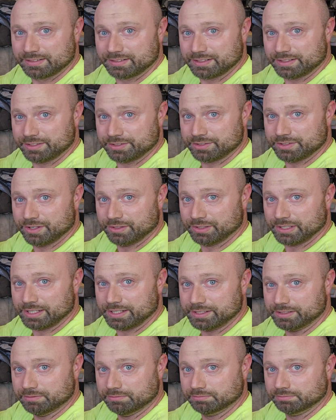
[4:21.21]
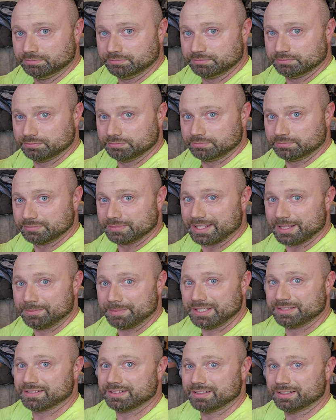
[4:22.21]
See, there's no light.
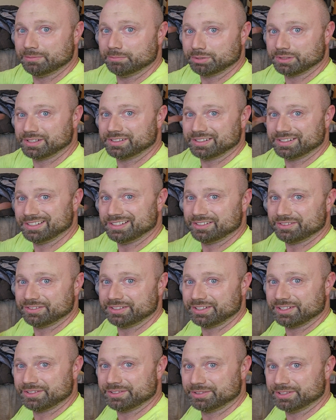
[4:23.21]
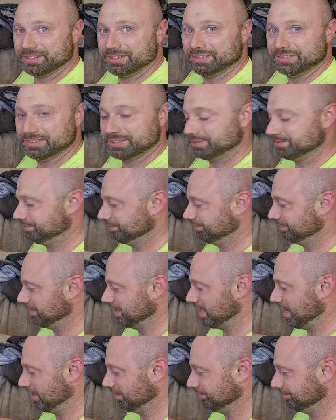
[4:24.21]
That means I didn't plug it in on the other end.
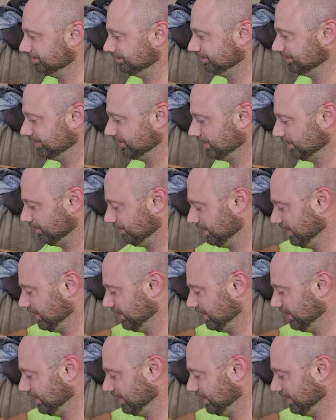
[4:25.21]
Yeah, go